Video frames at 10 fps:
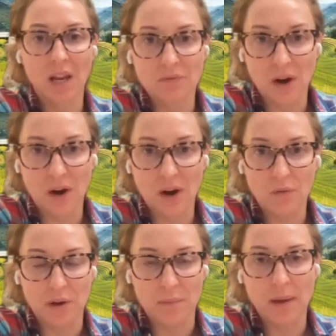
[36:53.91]

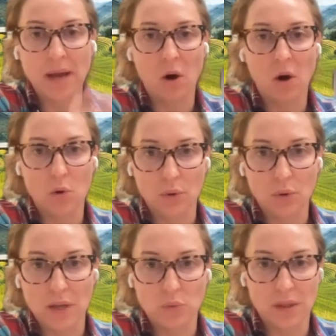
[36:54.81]
involve them, and co
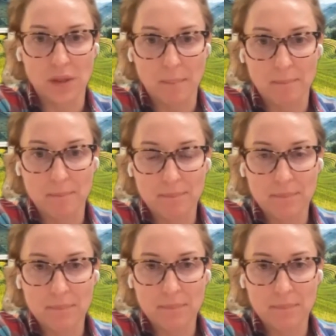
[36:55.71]
create with them?